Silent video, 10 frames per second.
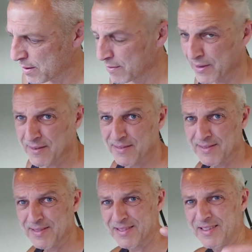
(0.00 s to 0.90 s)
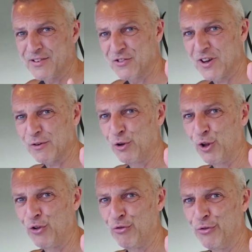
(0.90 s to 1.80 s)
That's this channel
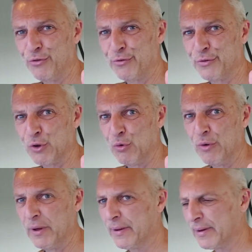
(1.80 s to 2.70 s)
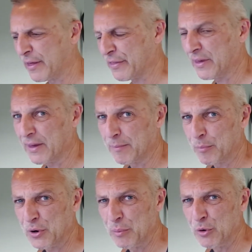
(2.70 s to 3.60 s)
done, I think,
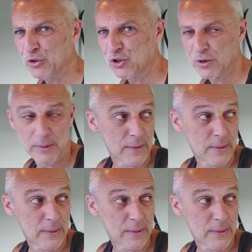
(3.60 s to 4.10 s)
pretty much.